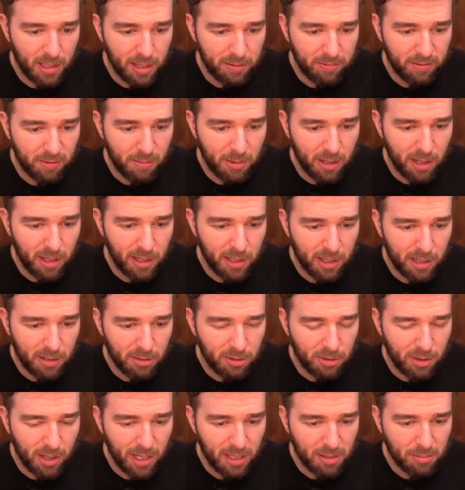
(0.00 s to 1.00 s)
Never mind. Hair
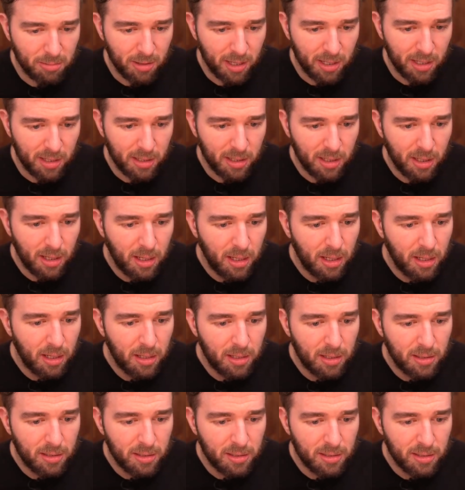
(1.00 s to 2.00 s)
transplant.
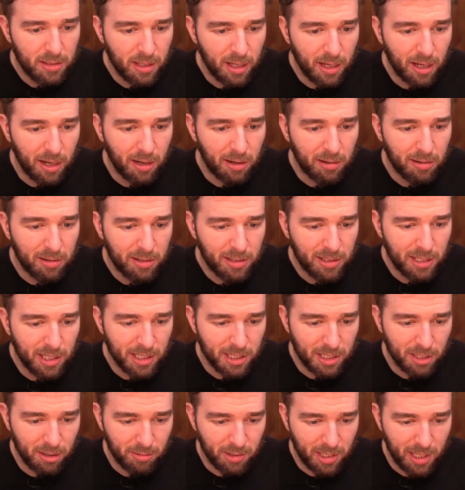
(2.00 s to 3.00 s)
Oh,
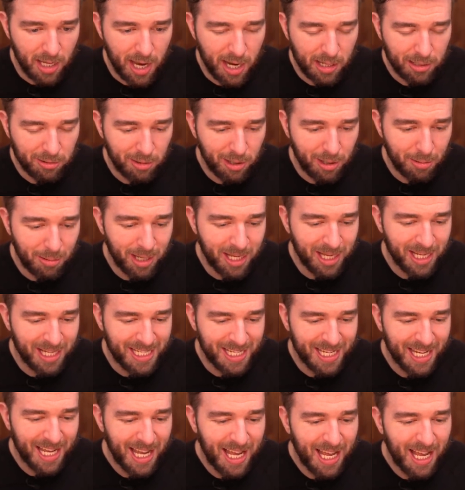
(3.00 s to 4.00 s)
doesn't know what the acronym
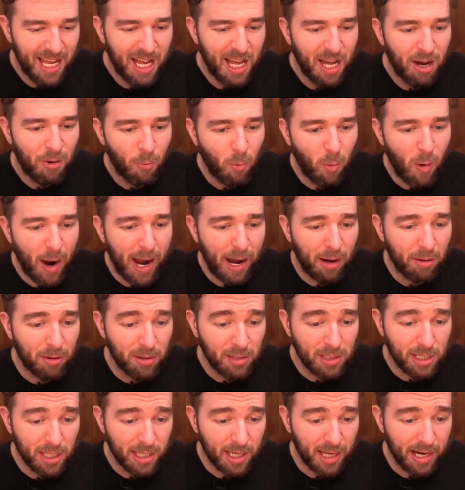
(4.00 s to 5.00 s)
is. Wow,
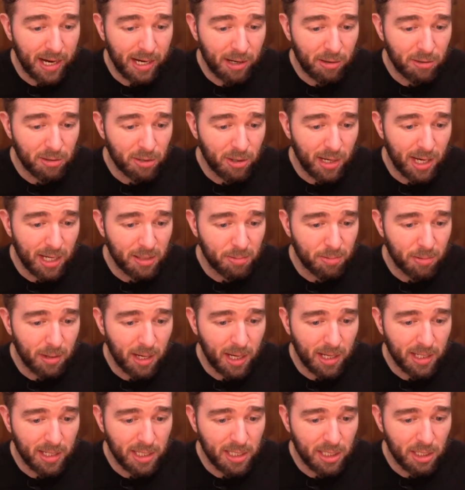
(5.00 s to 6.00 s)
looks like a hair
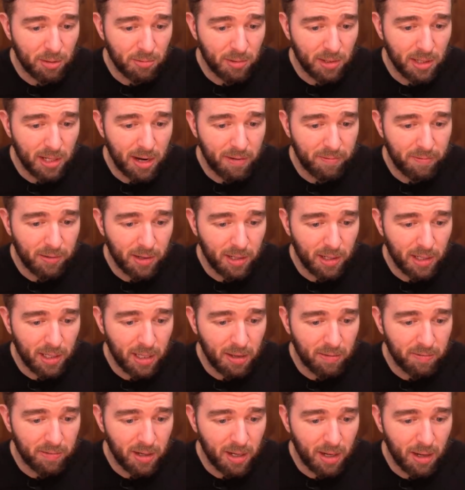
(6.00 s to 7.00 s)
transplant. I guess you were never going to
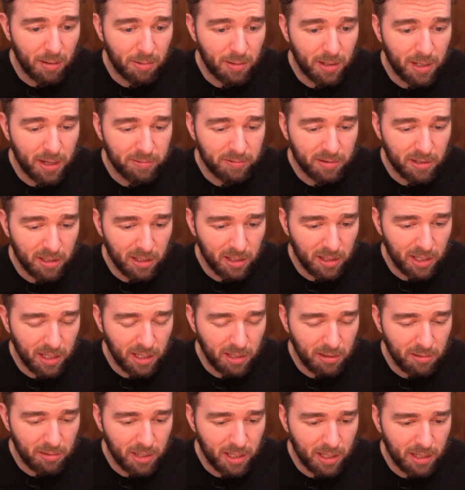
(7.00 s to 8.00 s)
give it up. Never going to let
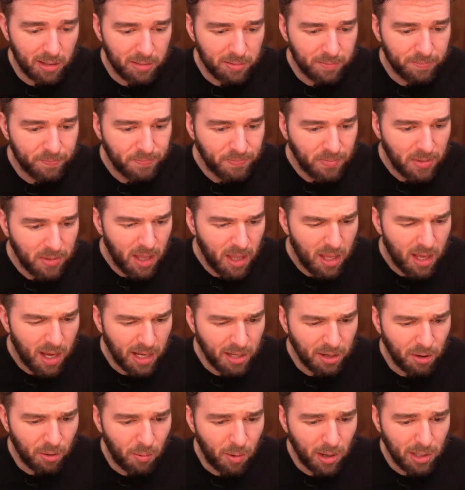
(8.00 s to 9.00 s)
you down.
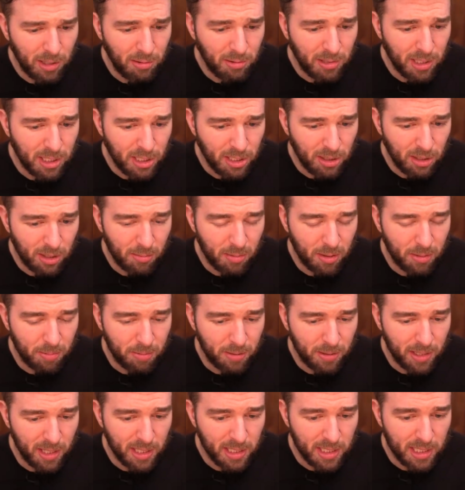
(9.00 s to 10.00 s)
I don't want to disturb the
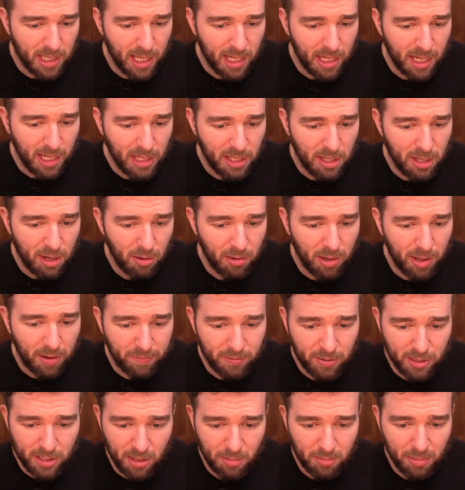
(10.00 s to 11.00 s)
peace, and I know that
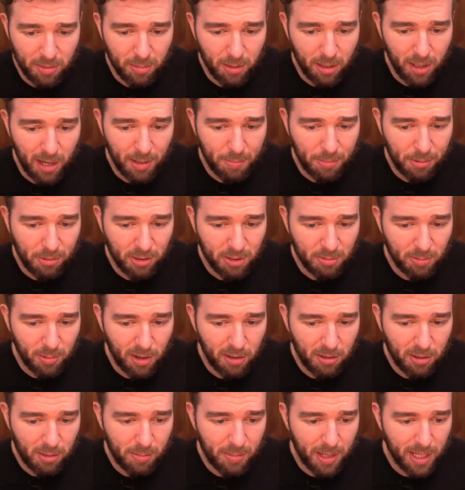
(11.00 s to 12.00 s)
for some people,
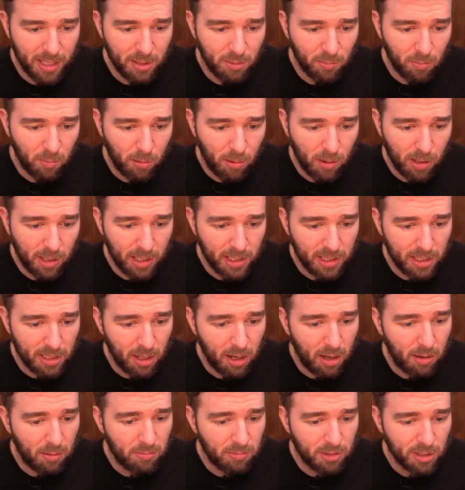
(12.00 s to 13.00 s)
hyper-responder meds work and
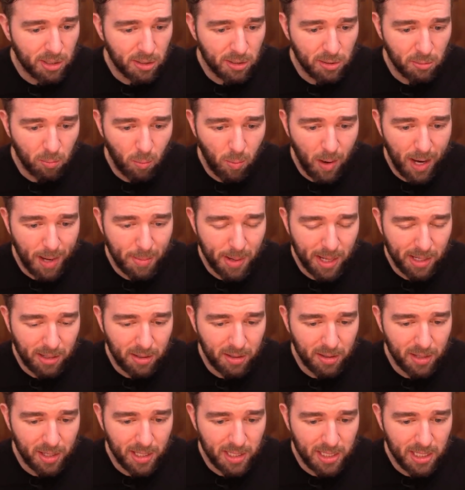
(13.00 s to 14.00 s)
saw results way better
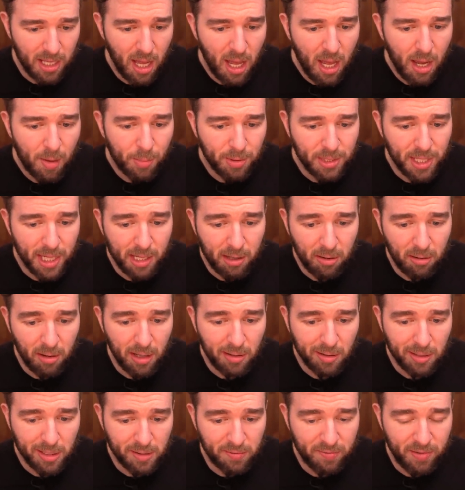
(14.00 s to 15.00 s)
than this, but the
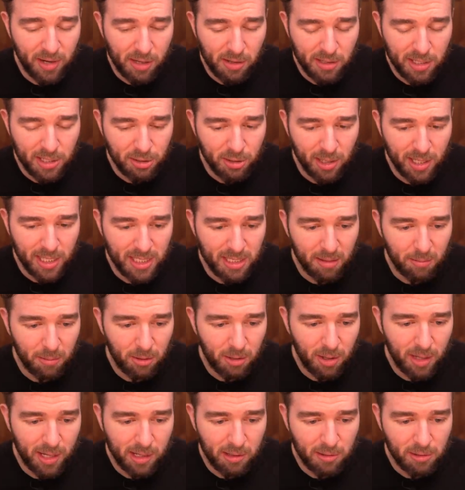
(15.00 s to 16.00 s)
hairline looks very straight and
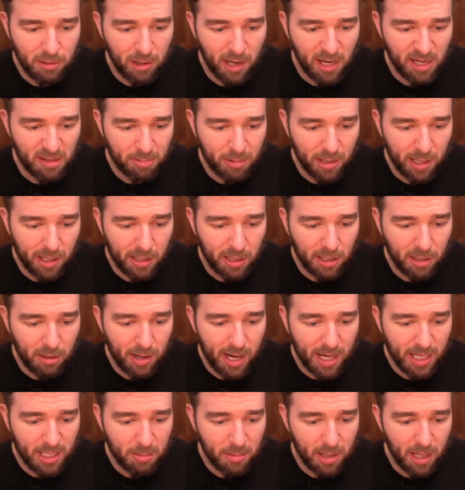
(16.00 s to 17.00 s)
similar to hair transplant.
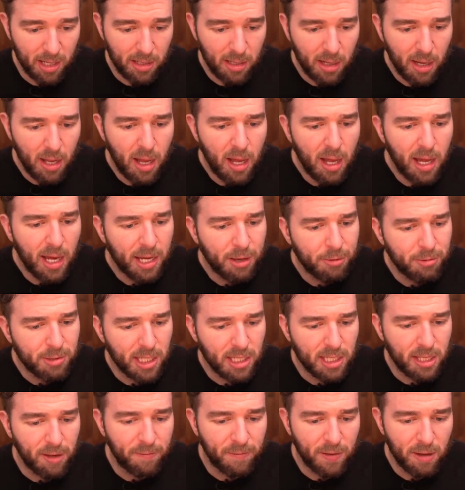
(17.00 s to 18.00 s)
Congrats, man. He was
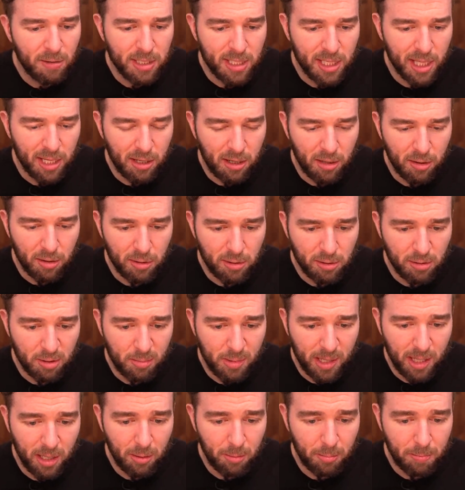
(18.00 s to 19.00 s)
a diffuse thinner. Those with
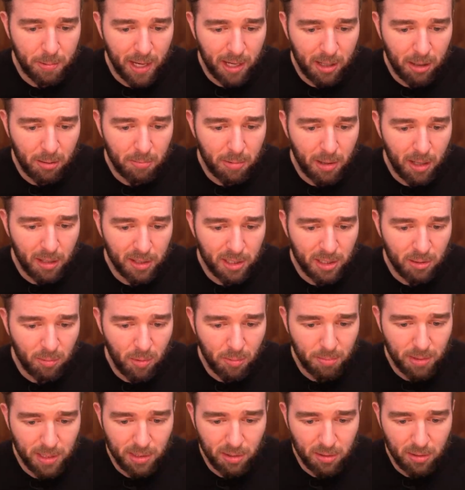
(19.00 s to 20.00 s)
male pattern baldness
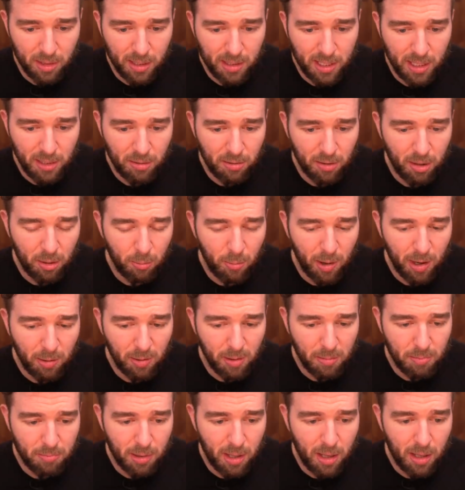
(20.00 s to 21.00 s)
won't be so lucky due to the way
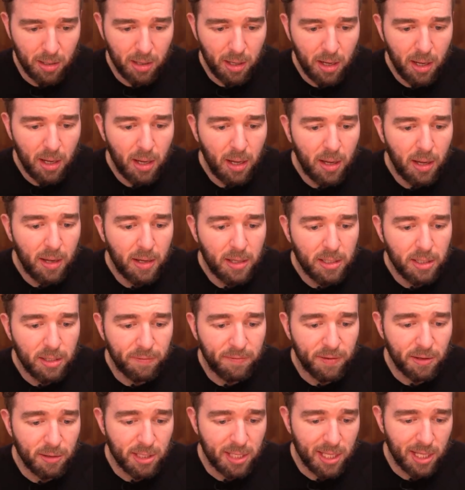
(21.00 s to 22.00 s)
we bald.
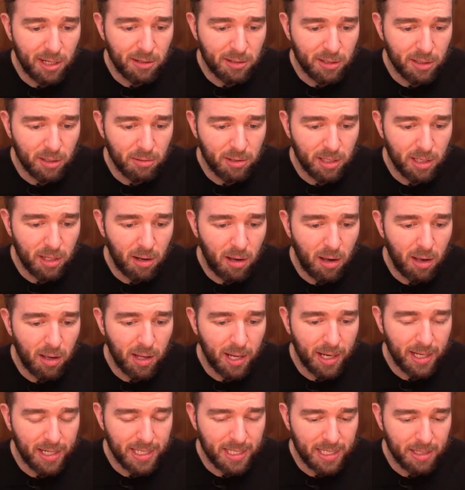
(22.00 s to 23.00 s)
Diffuse thinners lose it
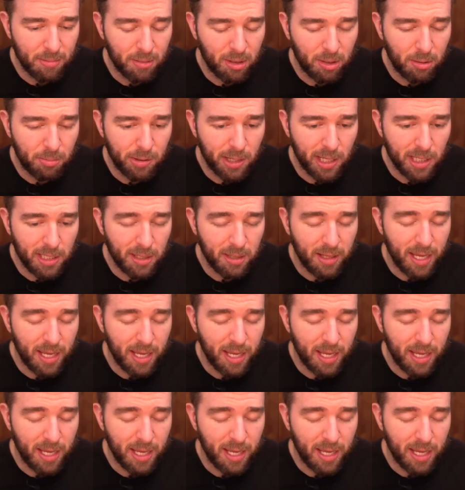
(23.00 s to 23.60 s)
all at a similar pace.